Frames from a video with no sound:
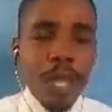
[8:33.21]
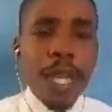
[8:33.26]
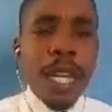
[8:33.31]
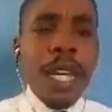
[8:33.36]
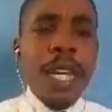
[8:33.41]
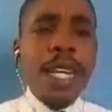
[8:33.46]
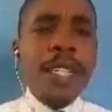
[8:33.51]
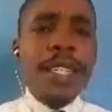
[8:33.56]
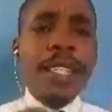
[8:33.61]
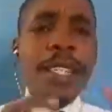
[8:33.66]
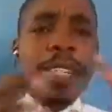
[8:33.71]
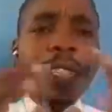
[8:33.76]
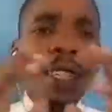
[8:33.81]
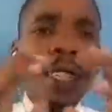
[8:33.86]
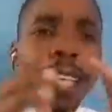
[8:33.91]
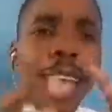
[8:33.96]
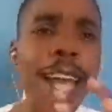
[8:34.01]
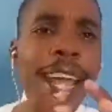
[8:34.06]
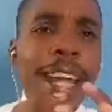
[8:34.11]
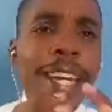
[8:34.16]
It is the
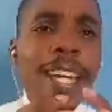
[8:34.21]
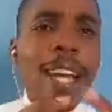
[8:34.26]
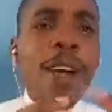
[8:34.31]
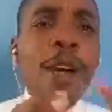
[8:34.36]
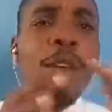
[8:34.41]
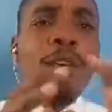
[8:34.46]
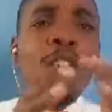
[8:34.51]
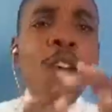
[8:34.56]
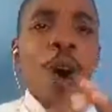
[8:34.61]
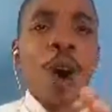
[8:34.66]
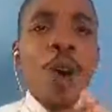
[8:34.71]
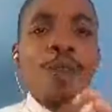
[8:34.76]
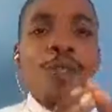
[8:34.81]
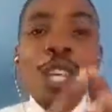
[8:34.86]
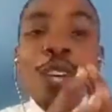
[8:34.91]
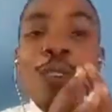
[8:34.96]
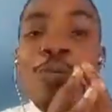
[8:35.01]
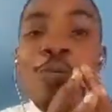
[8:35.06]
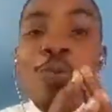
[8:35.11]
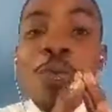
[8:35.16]
state of
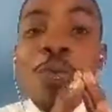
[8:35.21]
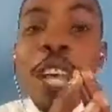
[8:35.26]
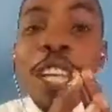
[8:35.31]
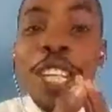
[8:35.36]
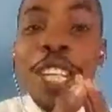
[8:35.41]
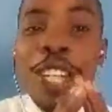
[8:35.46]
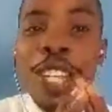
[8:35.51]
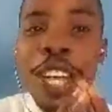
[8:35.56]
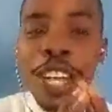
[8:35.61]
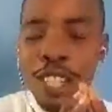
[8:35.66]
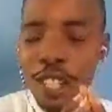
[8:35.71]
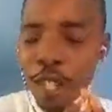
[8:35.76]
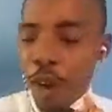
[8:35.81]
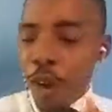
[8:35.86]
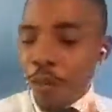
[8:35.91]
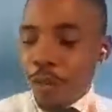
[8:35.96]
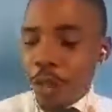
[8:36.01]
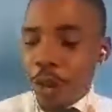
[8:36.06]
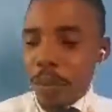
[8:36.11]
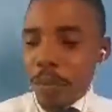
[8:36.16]
the richness
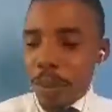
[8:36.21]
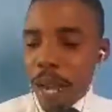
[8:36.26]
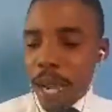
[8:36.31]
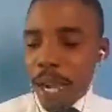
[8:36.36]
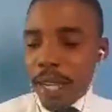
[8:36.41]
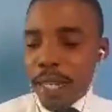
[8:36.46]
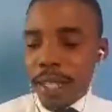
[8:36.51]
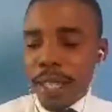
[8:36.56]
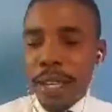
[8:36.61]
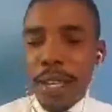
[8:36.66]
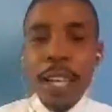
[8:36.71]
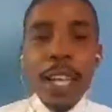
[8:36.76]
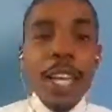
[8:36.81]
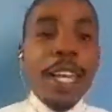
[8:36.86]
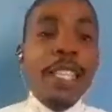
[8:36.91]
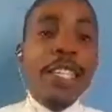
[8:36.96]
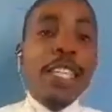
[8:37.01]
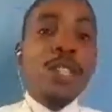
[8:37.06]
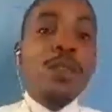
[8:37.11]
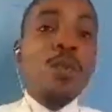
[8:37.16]
of your mind.
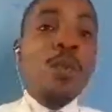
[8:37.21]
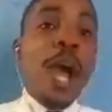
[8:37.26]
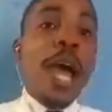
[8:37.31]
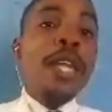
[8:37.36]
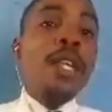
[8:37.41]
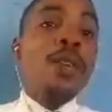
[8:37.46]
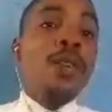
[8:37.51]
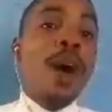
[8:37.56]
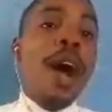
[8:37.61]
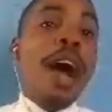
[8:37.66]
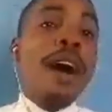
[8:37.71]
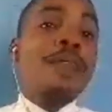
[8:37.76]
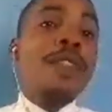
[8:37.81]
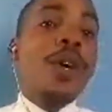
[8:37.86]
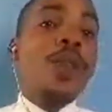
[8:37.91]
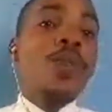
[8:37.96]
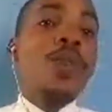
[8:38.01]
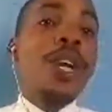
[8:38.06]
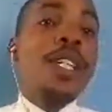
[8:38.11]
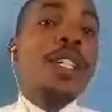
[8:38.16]
It is when you have
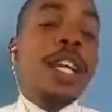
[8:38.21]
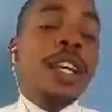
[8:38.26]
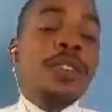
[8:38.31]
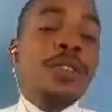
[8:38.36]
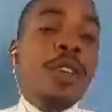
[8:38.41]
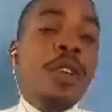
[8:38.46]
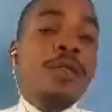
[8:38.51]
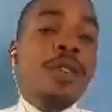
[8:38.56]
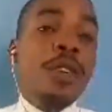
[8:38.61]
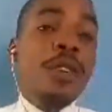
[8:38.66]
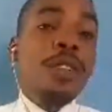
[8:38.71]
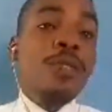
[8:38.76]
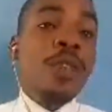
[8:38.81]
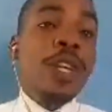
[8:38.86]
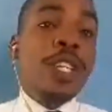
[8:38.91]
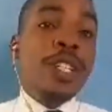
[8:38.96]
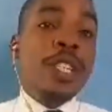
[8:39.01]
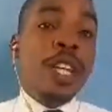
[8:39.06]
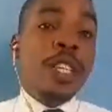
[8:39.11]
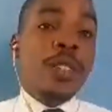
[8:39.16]
the
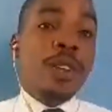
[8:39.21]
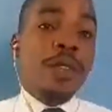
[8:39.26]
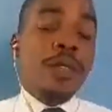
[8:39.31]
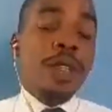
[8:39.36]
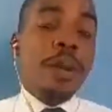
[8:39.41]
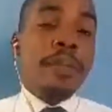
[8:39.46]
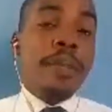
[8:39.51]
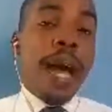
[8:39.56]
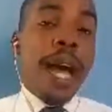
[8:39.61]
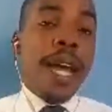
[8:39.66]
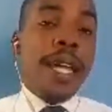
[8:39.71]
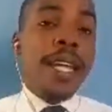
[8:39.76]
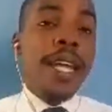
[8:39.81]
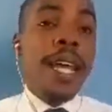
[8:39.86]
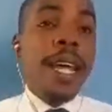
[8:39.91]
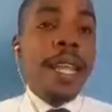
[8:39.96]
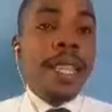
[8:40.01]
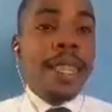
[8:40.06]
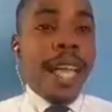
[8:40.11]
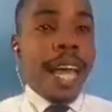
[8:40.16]
richness of the mind
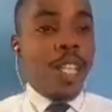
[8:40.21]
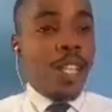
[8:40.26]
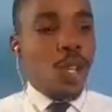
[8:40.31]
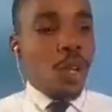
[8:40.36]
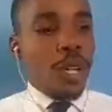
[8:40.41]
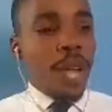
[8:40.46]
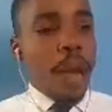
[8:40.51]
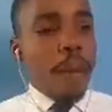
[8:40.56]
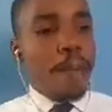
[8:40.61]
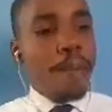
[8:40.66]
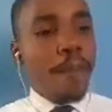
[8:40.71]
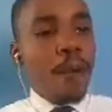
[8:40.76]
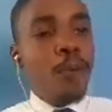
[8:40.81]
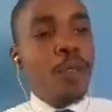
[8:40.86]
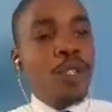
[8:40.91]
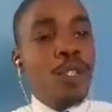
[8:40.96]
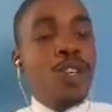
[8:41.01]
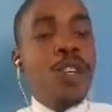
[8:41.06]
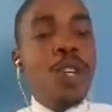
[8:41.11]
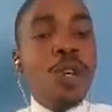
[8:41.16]
that you can
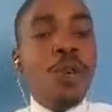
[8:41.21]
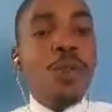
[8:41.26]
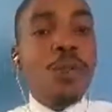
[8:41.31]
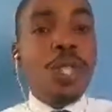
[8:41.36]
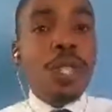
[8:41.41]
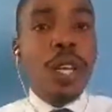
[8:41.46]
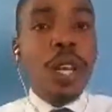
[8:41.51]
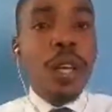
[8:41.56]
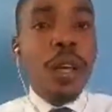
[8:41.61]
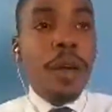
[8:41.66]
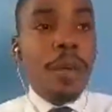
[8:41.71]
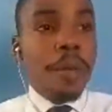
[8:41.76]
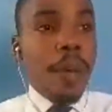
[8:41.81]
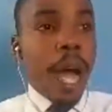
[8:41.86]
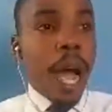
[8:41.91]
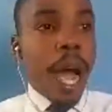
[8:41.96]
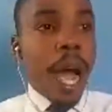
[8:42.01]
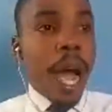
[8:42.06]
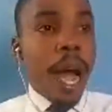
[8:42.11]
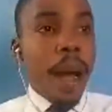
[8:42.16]
produce
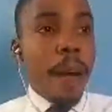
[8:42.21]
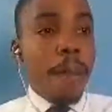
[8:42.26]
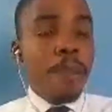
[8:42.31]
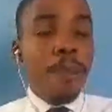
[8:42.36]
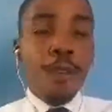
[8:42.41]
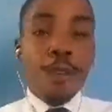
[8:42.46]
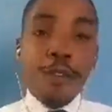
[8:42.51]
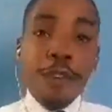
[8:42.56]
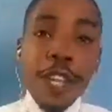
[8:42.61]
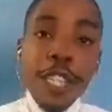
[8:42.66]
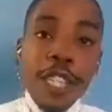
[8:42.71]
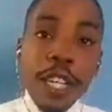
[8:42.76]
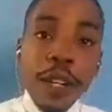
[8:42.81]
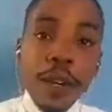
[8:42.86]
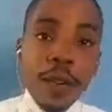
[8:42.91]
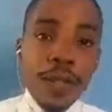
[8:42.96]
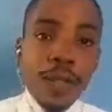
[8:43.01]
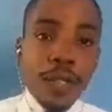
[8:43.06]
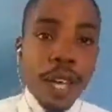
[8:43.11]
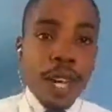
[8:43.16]

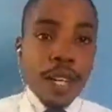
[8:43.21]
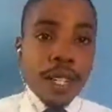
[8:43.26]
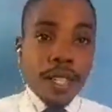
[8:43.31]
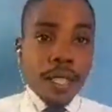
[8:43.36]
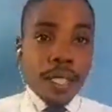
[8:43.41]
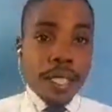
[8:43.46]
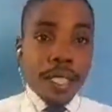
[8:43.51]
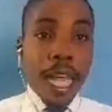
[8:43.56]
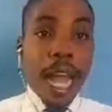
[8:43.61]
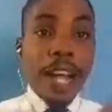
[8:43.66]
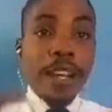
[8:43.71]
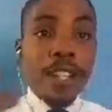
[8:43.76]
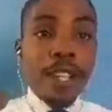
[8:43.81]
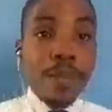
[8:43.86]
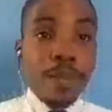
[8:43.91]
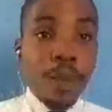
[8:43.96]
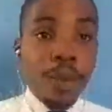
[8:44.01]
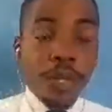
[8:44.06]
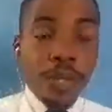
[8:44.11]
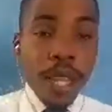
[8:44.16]
physical things,
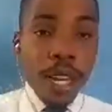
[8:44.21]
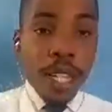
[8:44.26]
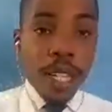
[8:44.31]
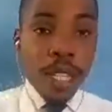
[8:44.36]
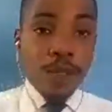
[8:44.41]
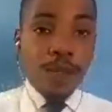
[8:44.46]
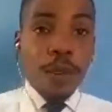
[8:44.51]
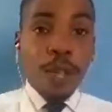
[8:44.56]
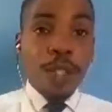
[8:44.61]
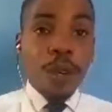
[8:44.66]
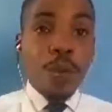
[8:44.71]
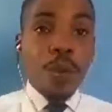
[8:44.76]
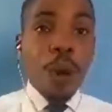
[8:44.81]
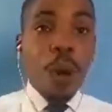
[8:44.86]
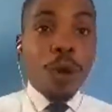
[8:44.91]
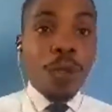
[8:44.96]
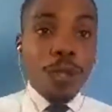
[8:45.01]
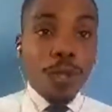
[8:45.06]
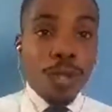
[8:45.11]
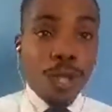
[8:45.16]
tangible things for the
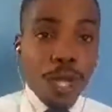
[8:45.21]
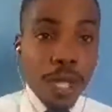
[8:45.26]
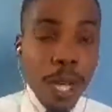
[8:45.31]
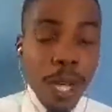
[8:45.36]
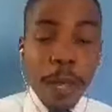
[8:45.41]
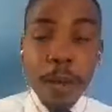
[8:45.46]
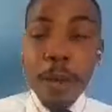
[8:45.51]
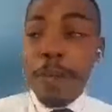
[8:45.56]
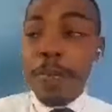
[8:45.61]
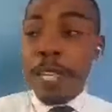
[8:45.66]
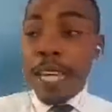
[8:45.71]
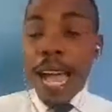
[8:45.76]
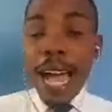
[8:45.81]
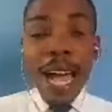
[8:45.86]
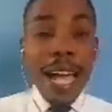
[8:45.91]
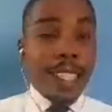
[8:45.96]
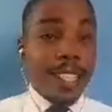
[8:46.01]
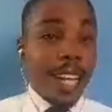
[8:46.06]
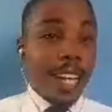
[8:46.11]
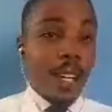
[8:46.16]
world to see,
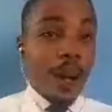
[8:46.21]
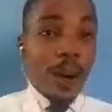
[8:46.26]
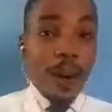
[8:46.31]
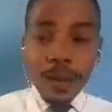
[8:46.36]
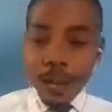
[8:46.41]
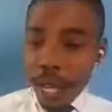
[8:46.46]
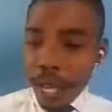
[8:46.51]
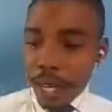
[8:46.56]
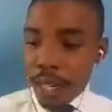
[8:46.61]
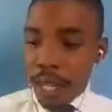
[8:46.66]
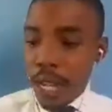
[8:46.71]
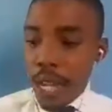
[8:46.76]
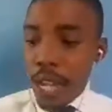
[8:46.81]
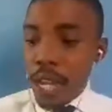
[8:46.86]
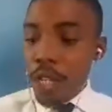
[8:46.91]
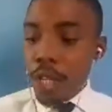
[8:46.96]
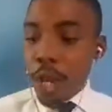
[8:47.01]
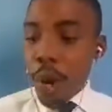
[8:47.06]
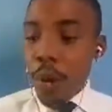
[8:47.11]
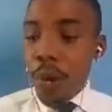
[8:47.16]
cars and all that.
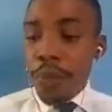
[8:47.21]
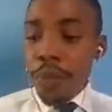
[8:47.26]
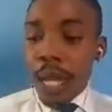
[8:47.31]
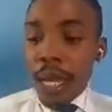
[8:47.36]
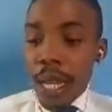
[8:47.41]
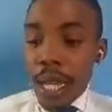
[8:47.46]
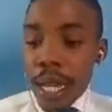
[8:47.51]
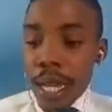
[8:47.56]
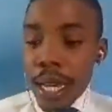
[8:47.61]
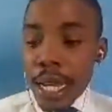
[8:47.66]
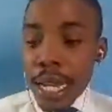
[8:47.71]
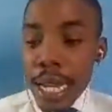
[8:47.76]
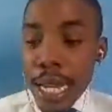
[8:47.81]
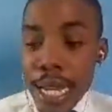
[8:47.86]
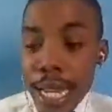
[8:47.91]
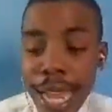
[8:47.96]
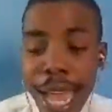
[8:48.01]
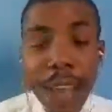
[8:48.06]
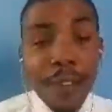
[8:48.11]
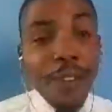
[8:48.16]
So
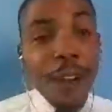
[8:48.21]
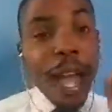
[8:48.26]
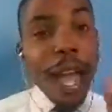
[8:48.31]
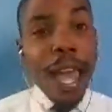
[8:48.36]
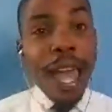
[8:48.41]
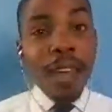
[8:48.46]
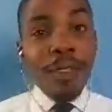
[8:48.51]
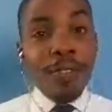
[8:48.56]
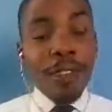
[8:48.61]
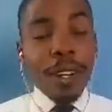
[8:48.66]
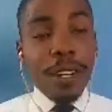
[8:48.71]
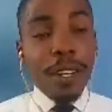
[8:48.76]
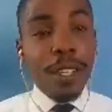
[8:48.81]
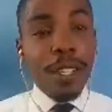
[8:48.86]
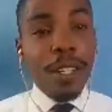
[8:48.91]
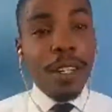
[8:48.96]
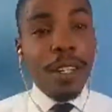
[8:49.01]
never ever,